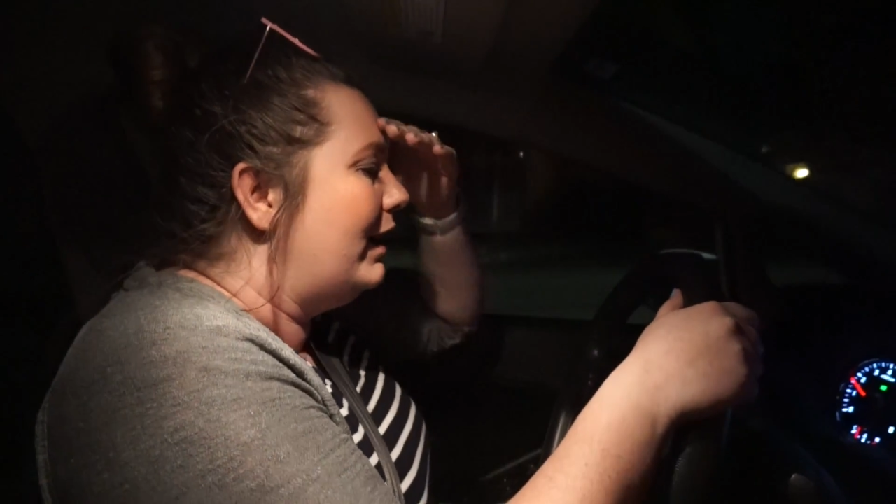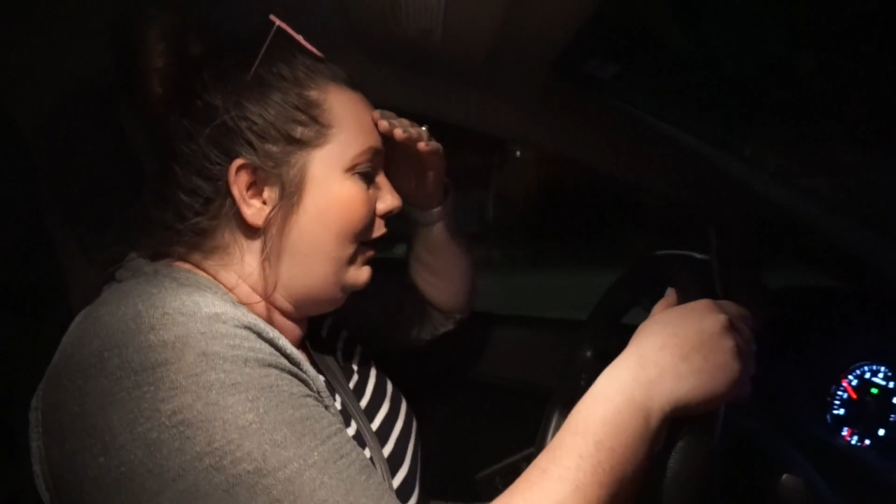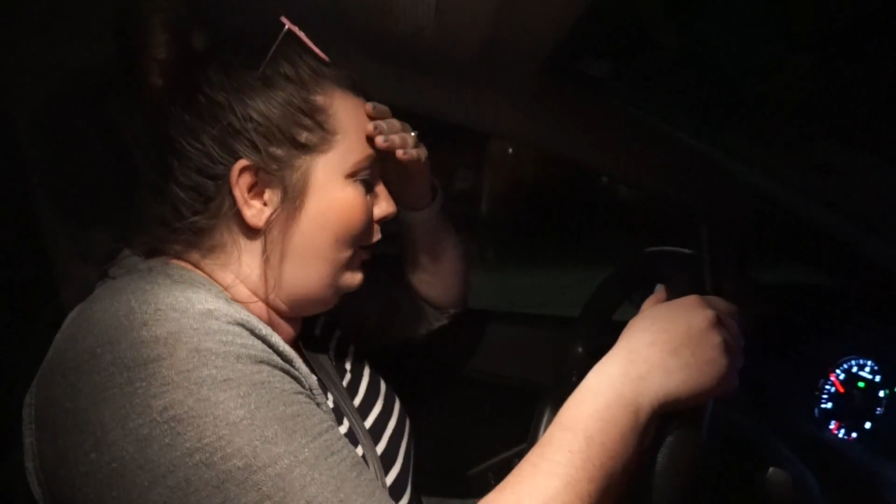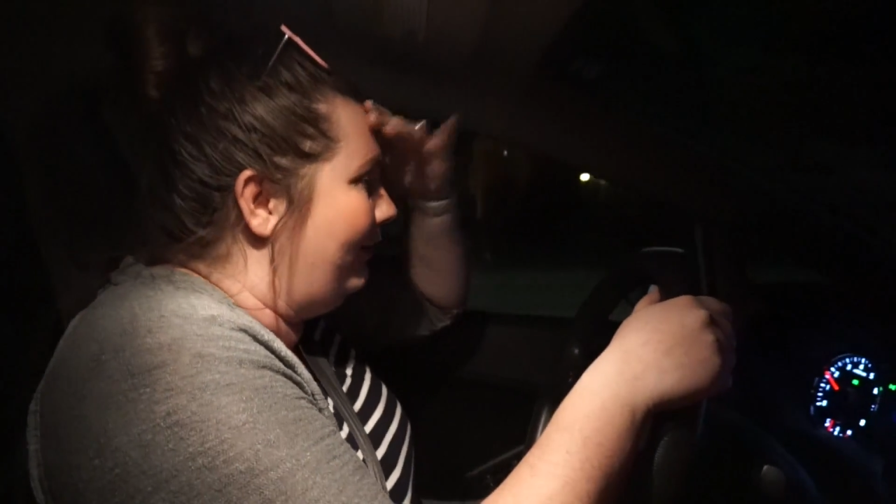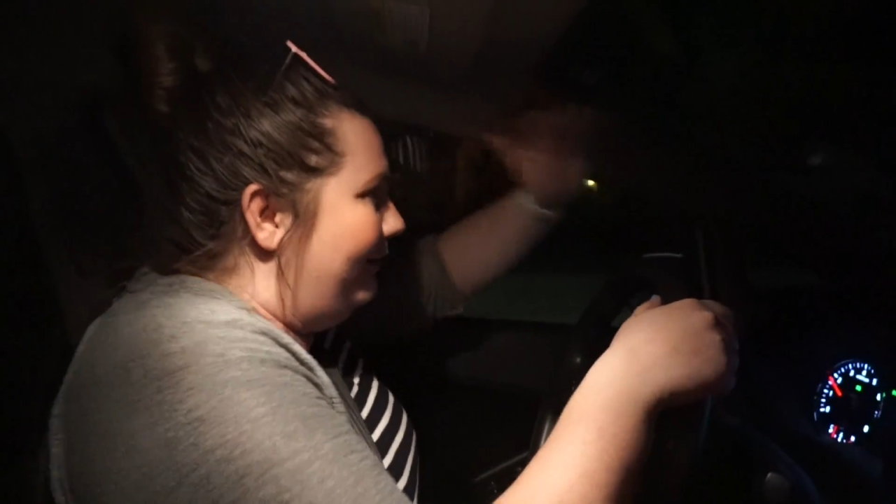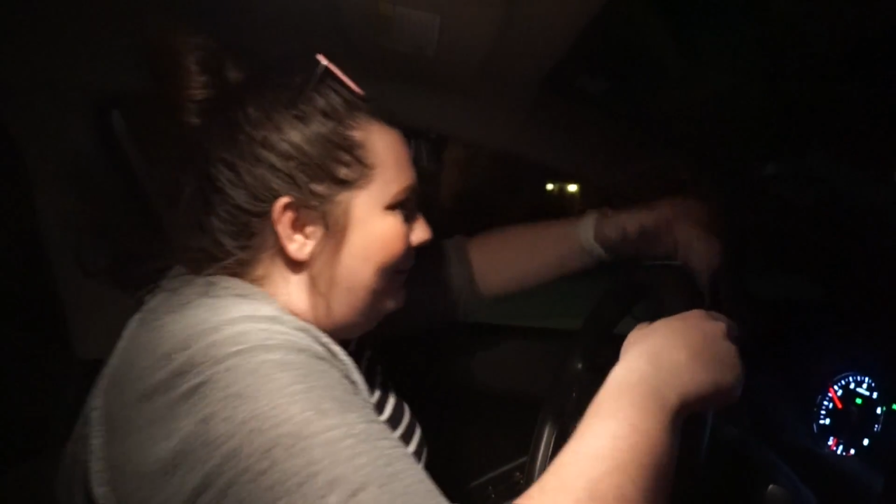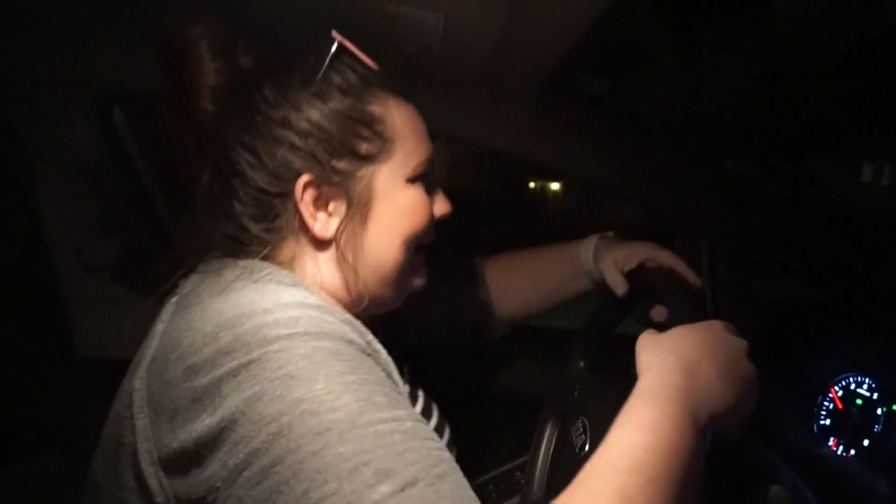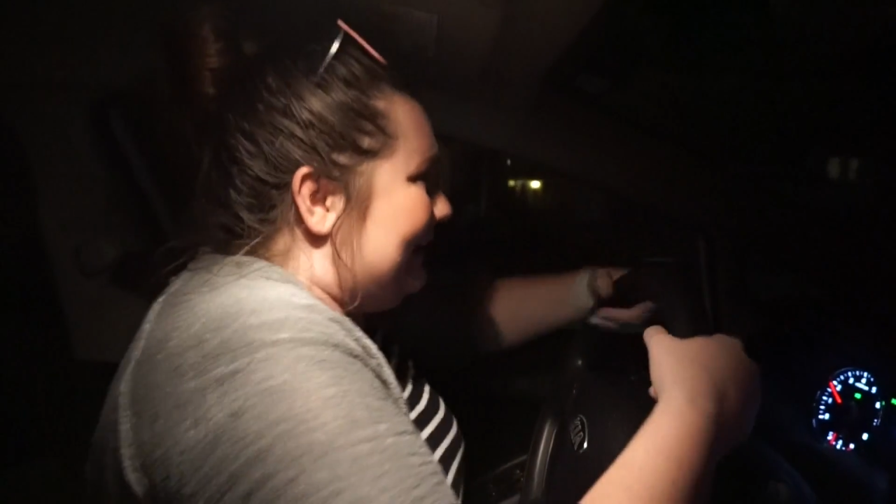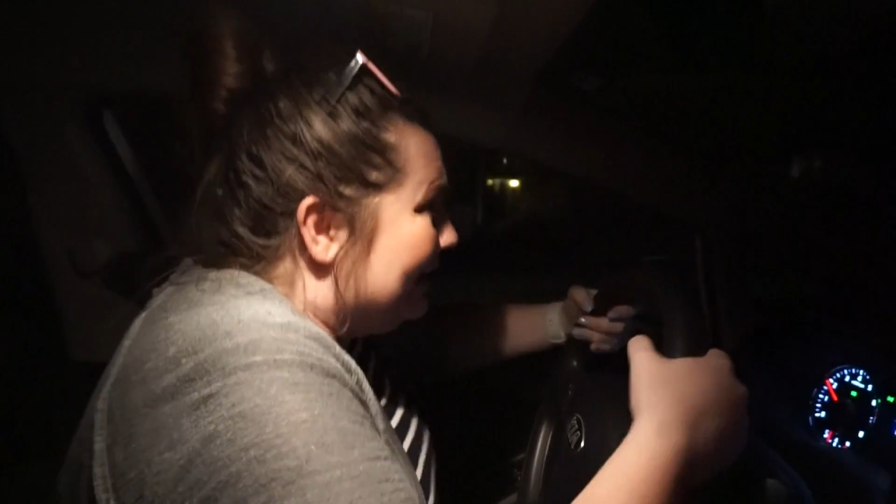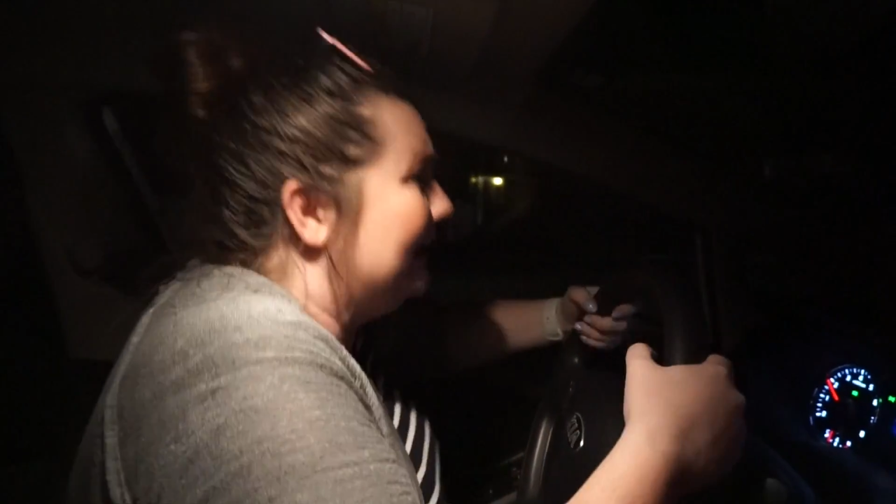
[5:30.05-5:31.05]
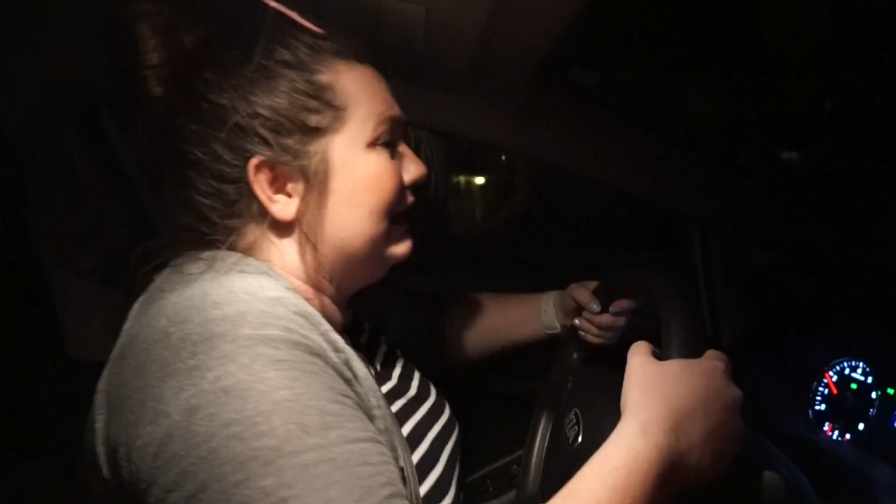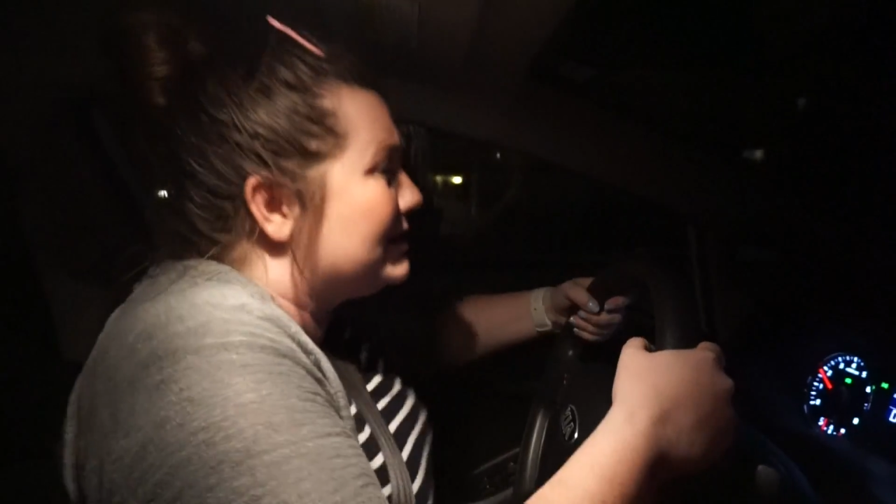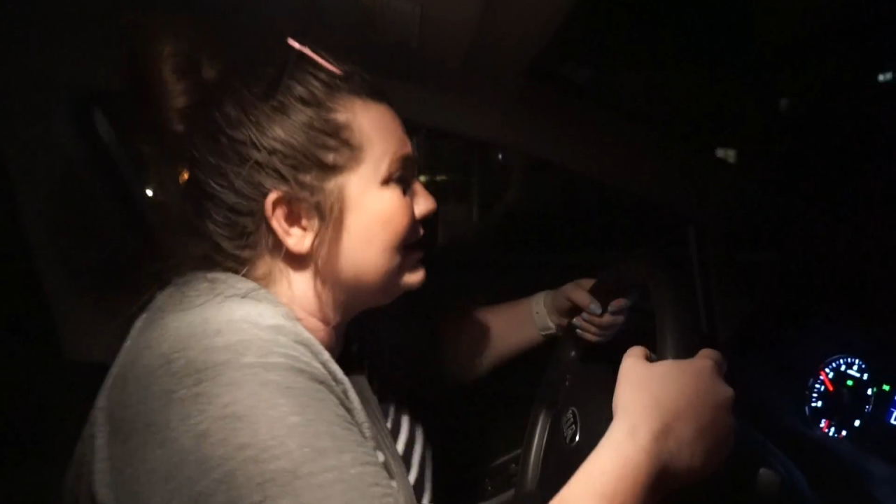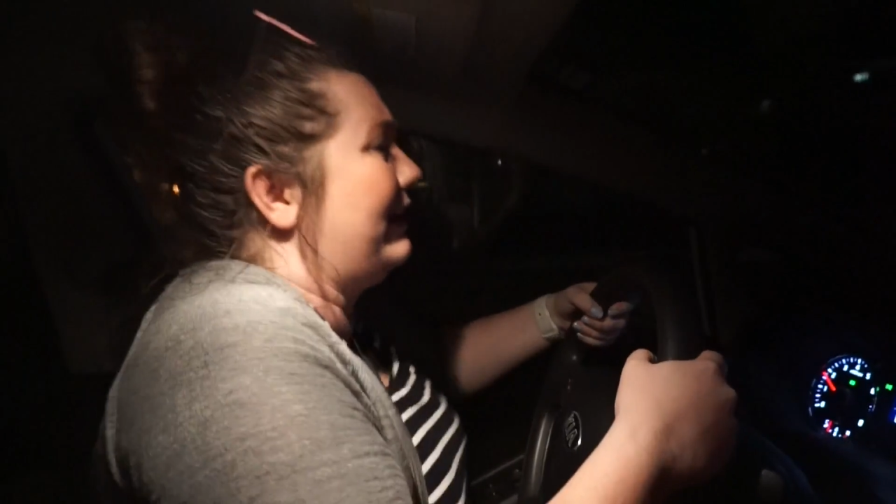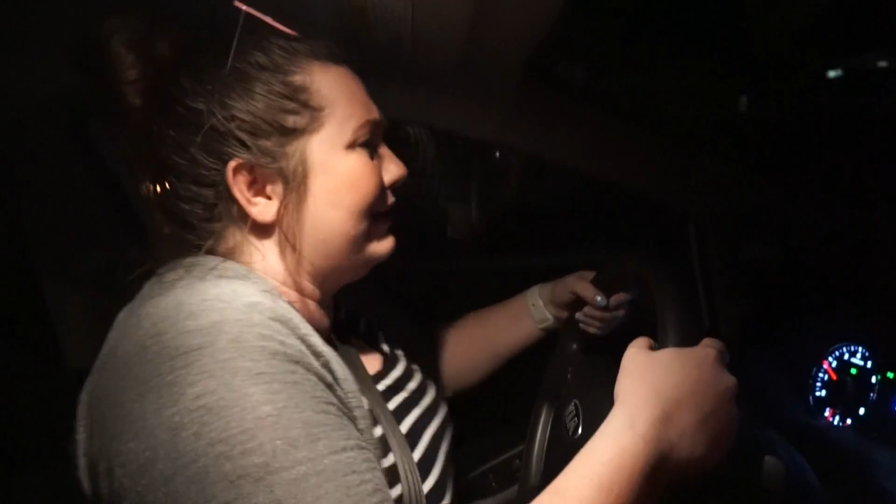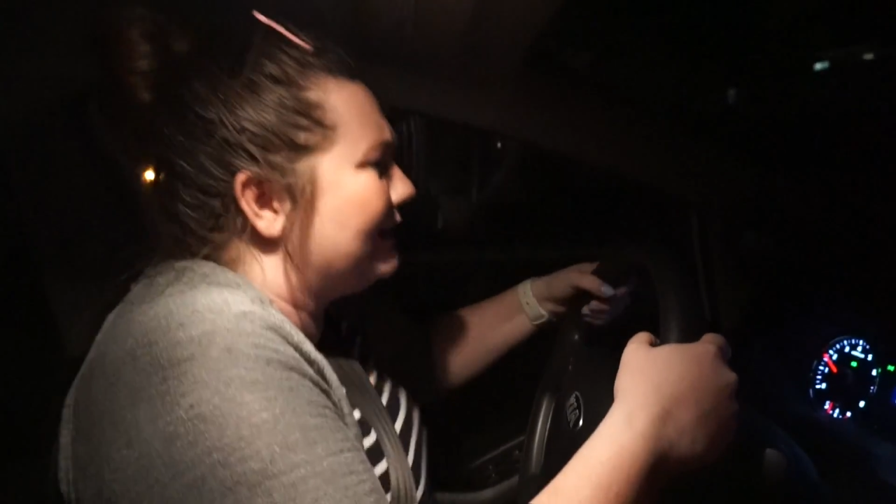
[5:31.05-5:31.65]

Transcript: Oh my gosh.